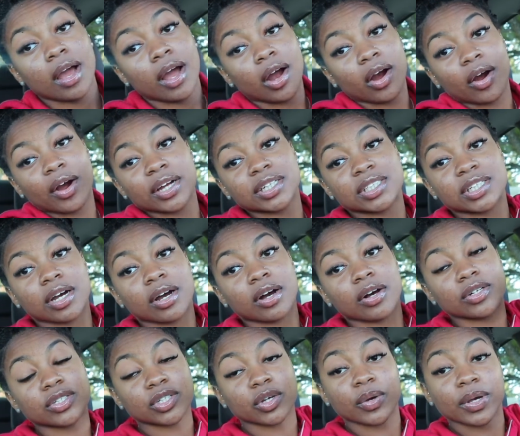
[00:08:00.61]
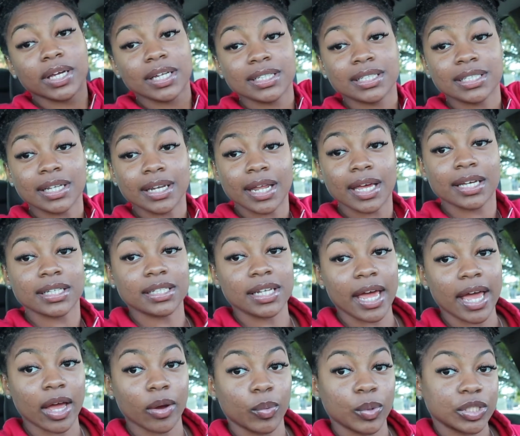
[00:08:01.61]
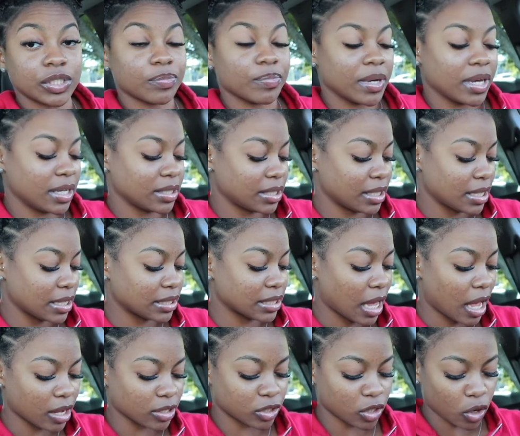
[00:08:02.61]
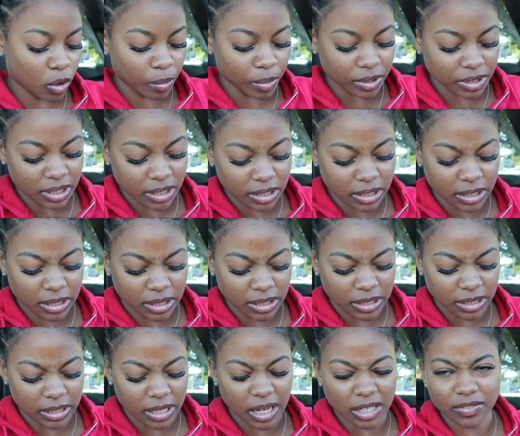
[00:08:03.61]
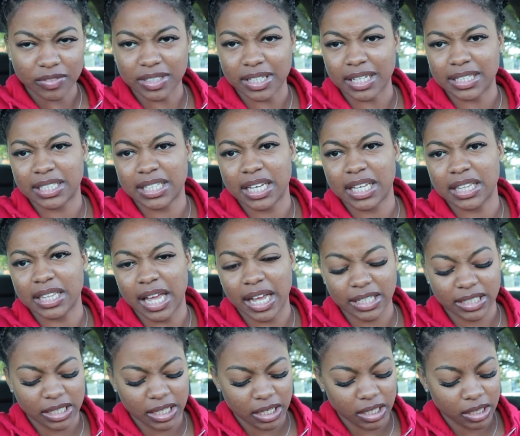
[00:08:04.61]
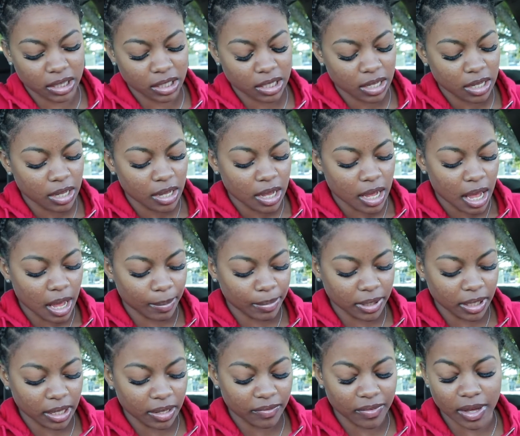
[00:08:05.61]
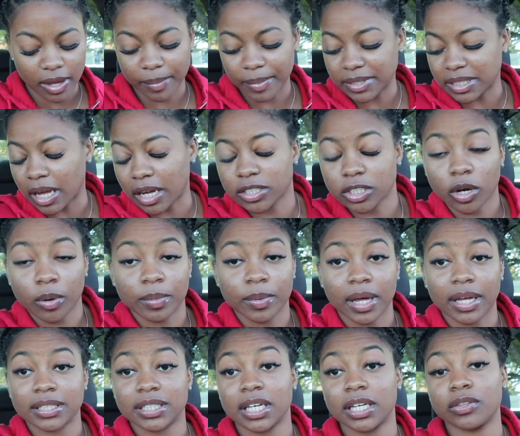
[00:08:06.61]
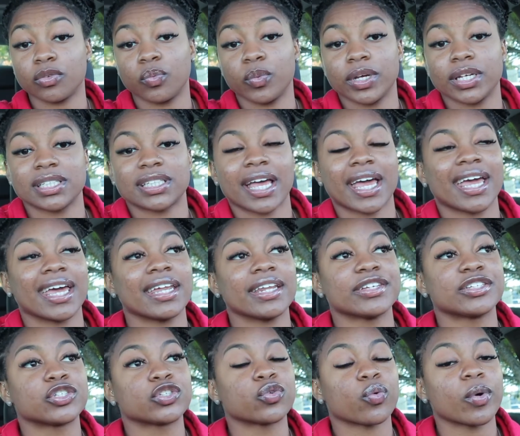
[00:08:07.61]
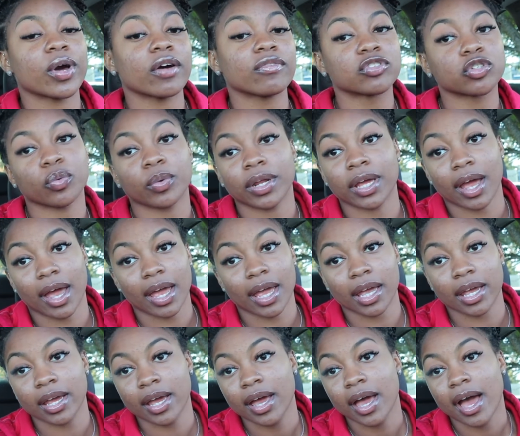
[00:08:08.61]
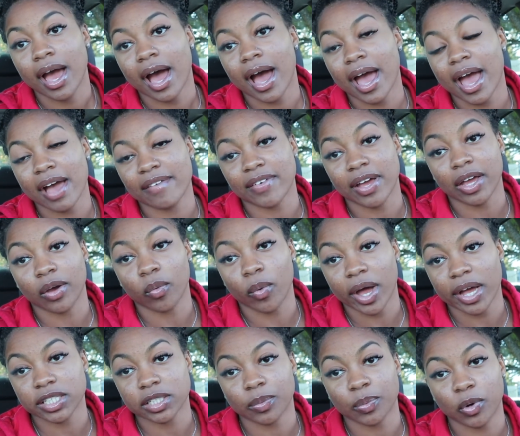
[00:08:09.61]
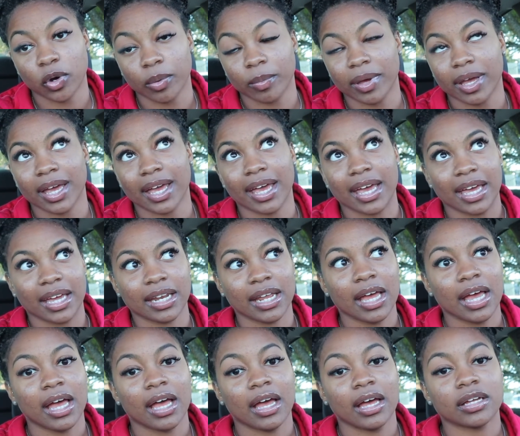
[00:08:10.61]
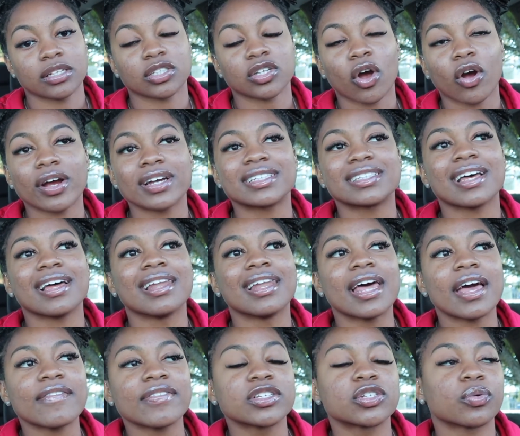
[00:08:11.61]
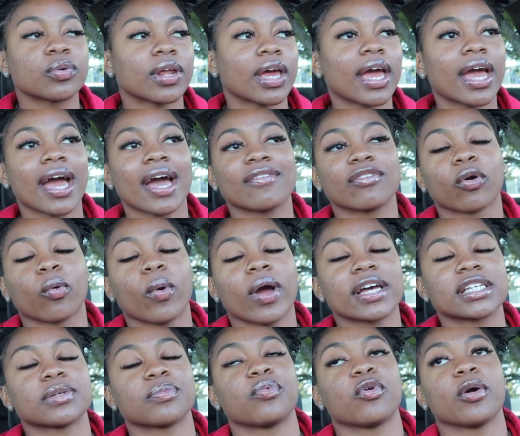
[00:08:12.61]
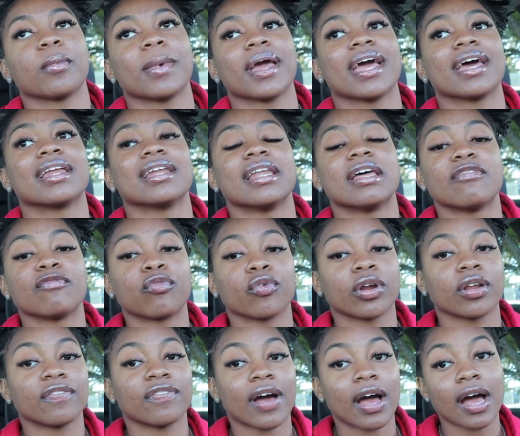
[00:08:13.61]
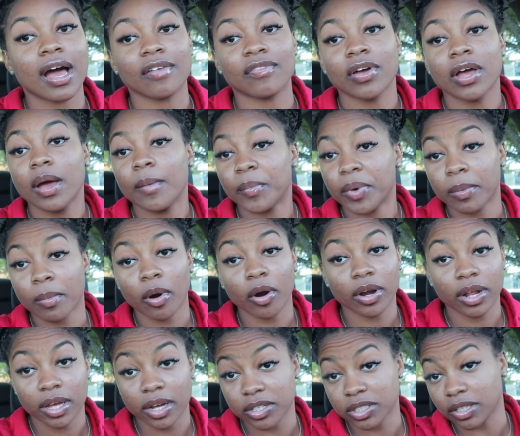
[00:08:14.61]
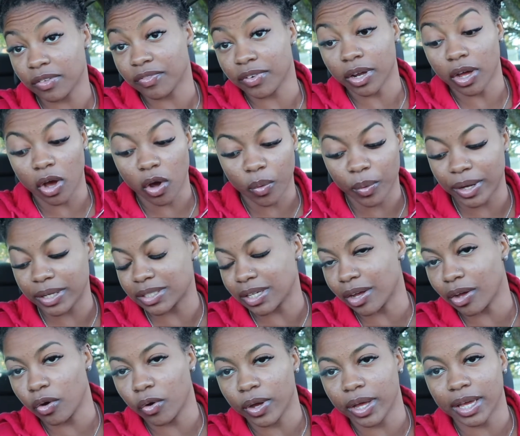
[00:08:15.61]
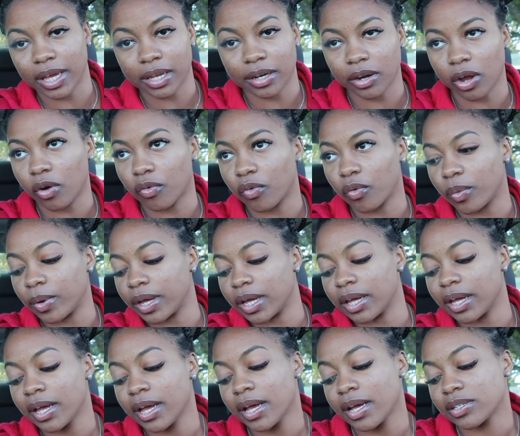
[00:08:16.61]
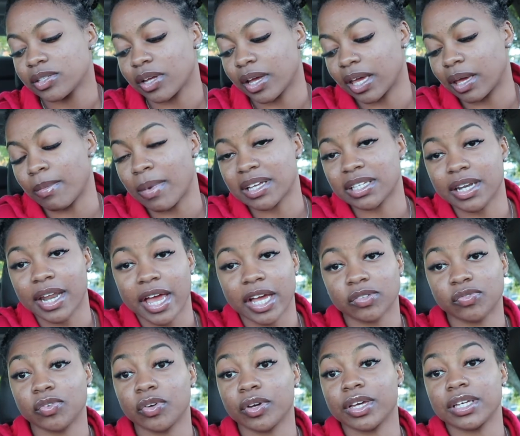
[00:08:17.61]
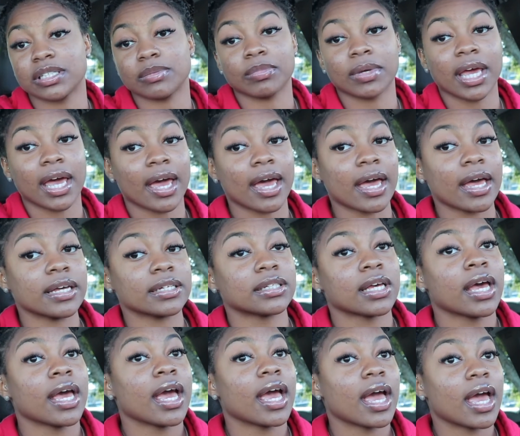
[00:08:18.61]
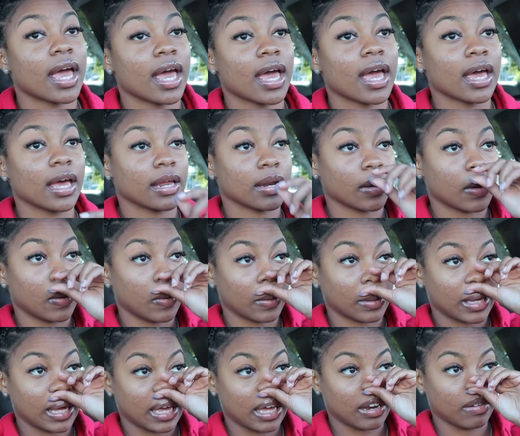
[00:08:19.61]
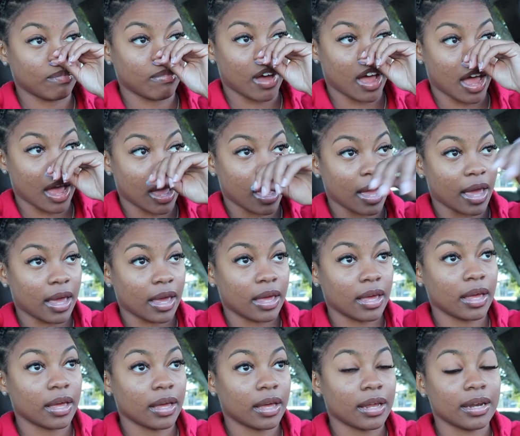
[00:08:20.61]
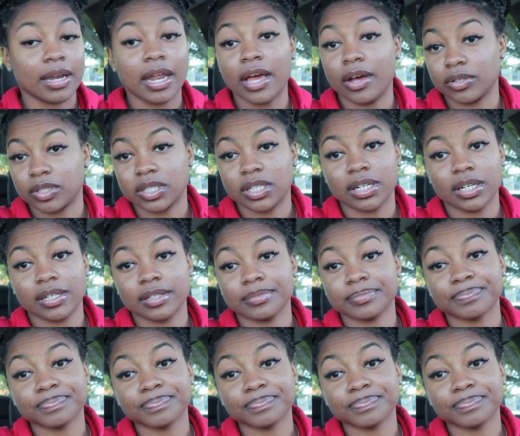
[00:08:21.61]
All right, y'all, so it is the next day, which means it's October, I was going to say 10th, 19th, I believe. Yep, it's October 19th, Wednesday. It is 12:28. I have a wax appointment at, sorry, it's 11:28. I have a wax appointment at 11:45, but I'm already here, so I'm going to go in, so I'm going to go ahead and get it over with, so I can get back to Nashville, get some gas, and go get my nails done,